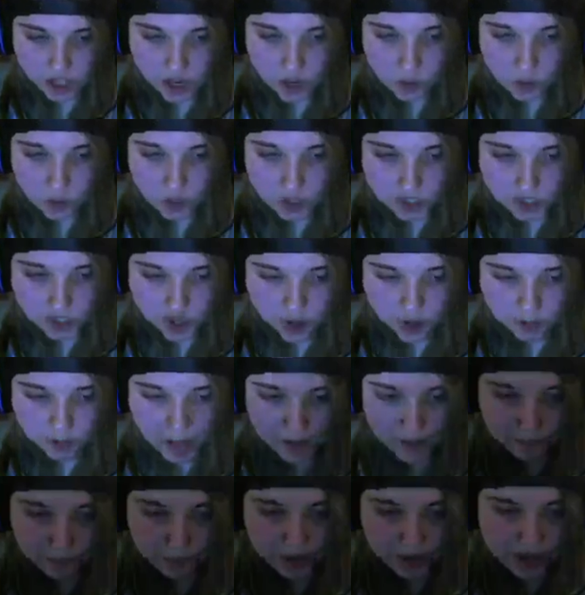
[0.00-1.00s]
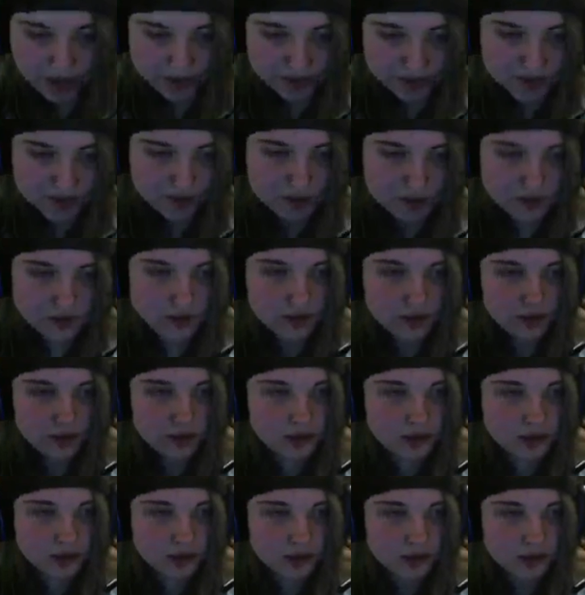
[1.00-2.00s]
What is on my butt? Because you have
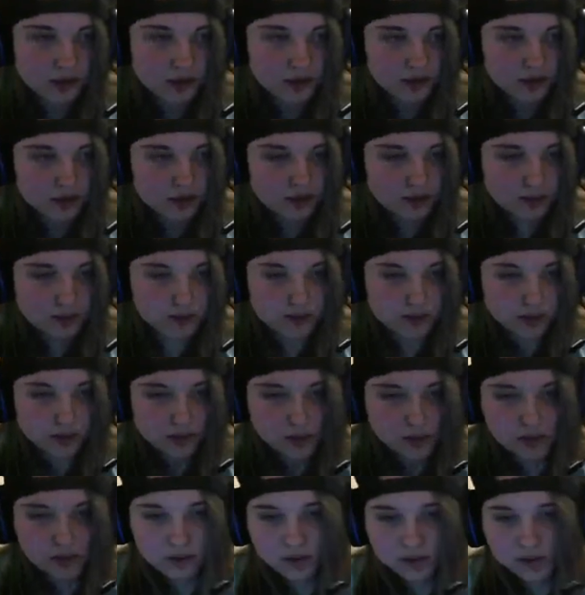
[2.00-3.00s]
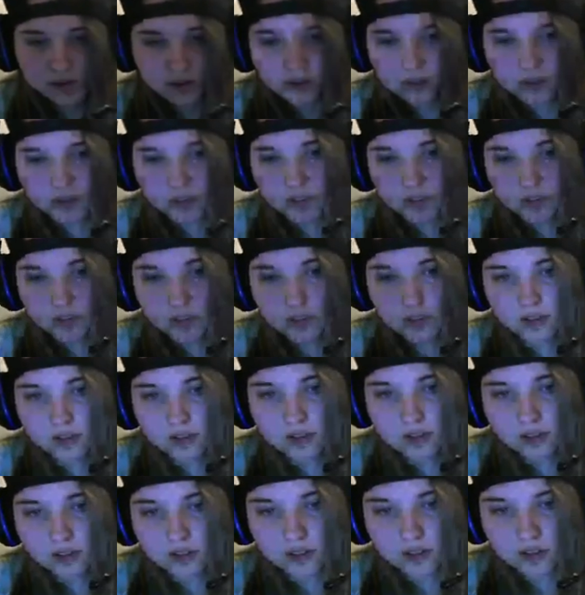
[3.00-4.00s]
to. Because you have to turn around and hit the grip thing
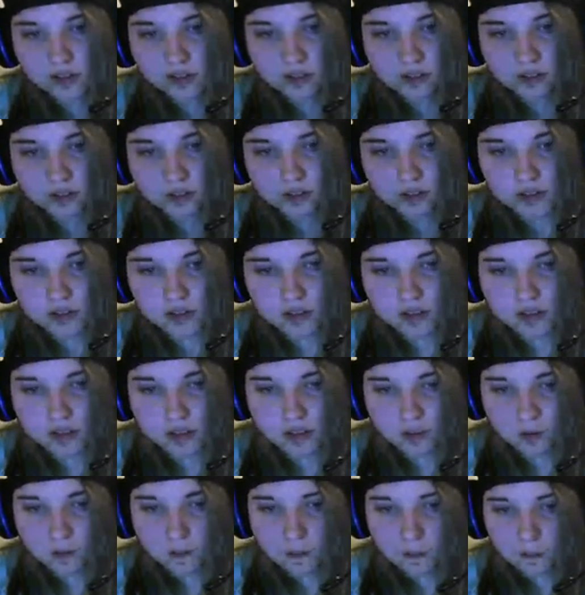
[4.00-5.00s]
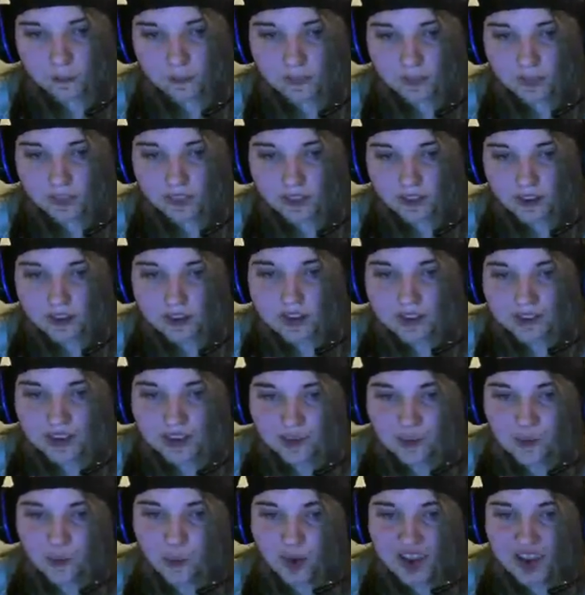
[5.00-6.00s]
in order oh. to break it. I'm like,
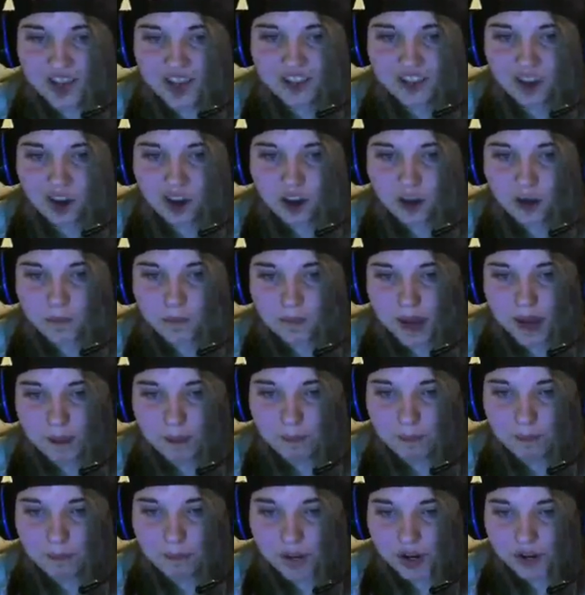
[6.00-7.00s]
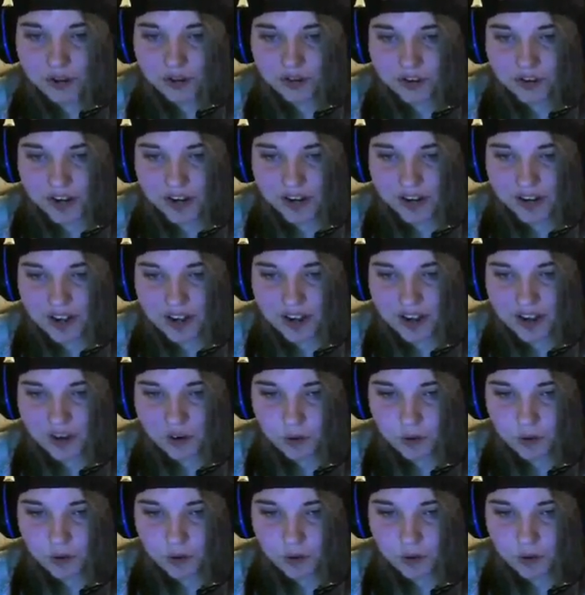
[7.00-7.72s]
what is on my butt right now?